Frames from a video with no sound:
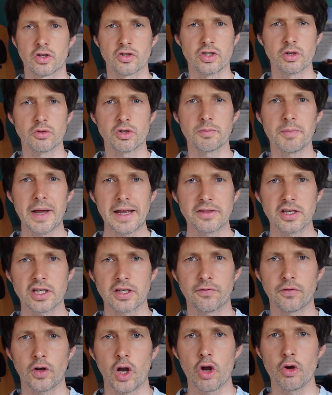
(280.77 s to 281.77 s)
So to make
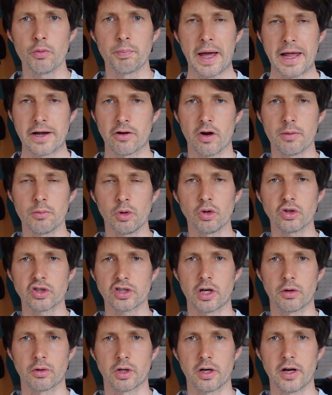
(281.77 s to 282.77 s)
this flow better, I'm
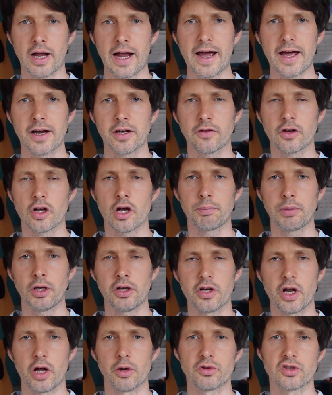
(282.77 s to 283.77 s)
also going to add a couple
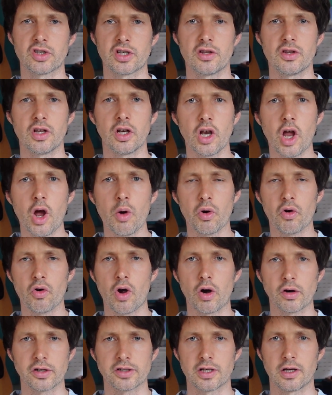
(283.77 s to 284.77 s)
of notes in the lower
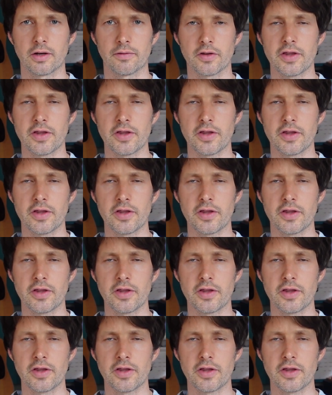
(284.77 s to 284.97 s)
octave,